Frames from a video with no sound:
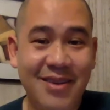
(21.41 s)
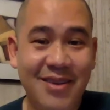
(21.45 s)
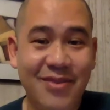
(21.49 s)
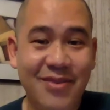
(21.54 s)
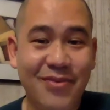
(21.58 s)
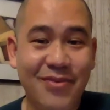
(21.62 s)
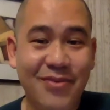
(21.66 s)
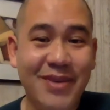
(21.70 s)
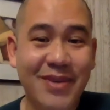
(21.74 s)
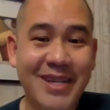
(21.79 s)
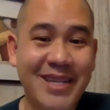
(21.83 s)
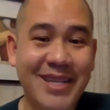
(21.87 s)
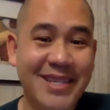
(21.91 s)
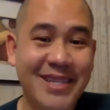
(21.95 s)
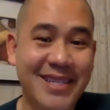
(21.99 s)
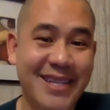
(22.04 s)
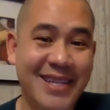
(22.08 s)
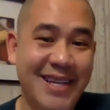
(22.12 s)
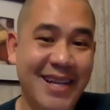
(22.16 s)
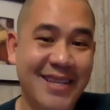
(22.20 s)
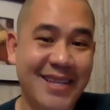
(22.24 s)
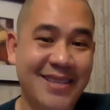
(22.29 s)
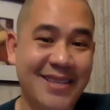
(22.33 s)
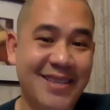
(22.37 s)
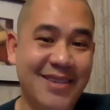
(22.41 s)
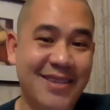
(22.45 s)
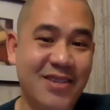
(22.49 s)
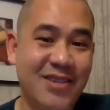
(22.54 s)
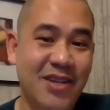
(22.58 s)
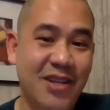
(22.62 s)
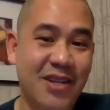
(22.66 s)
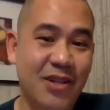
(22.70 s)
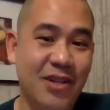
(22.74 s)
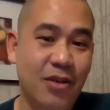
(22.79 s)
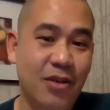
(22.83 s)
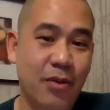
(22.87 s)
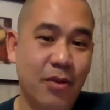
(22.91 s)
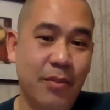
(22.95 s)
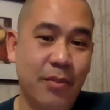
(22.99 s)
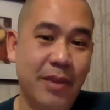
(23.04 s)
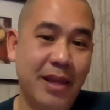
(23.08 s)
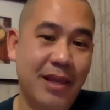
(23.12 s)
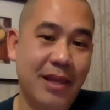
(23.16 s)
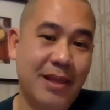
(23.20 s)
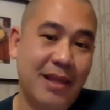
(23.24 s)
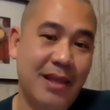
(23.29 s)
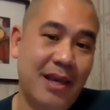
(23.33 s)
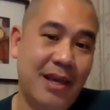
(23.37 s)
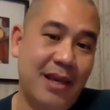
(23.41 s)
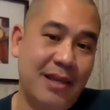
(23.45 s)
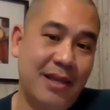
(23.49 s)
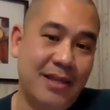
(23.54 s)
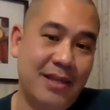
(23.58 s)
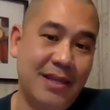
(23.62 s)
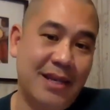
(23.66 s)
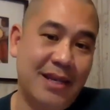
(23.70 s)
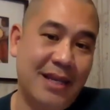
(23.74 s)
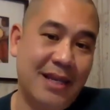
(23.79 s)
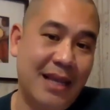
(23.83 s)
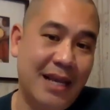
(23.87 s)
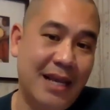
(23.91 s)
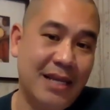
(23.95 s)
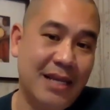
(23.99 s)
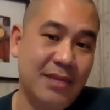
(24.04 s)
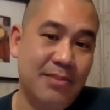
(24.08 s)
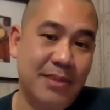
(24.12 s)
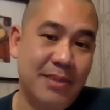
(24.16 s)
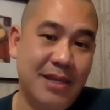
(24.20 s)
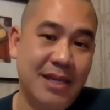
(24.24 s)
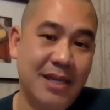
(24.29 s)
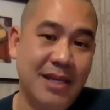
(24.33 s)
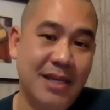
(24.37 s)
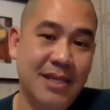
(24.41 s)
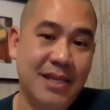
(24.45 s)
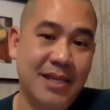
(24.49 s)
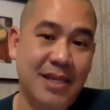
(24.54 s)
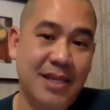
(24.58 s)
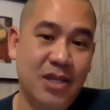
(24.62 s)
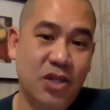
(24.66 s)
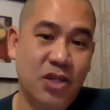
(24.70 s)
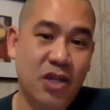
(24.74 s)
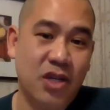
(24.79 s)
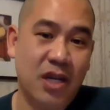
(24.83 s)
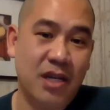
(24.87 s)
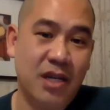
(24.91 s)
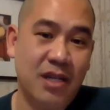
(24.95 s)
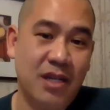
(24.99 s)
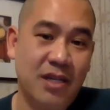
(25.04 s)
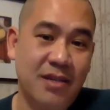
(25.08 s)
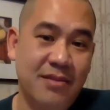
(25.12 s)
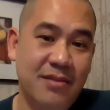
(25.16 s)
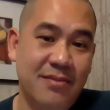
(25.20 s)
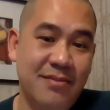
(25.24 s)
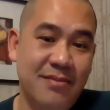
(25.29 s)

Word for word: running to catch the shuttle or being late to class because of the shuttle,